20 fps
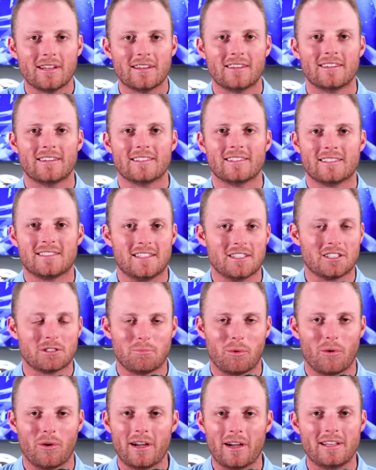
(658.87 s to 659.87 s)
At this
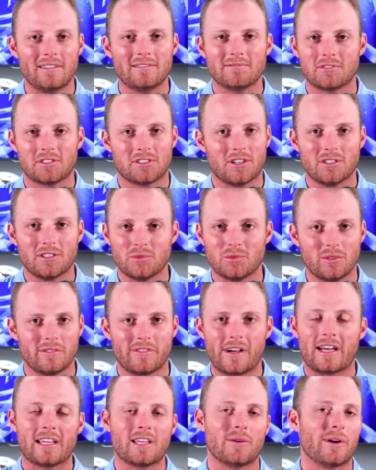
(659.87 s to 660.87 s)
point, start to
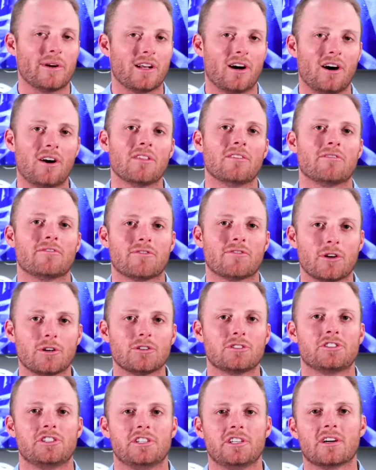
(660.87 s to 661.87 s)
evaluate all the
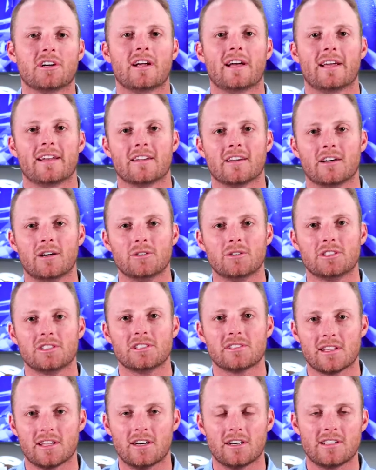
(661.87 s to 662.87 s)
first-year head
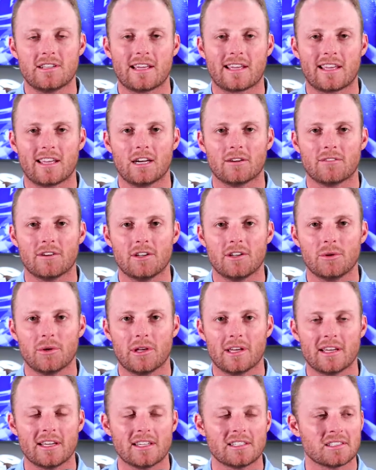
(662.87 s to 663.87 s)
coaches that are taking over new
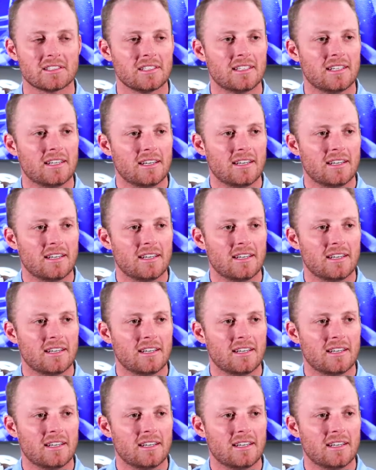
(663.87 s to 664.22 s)
gigs.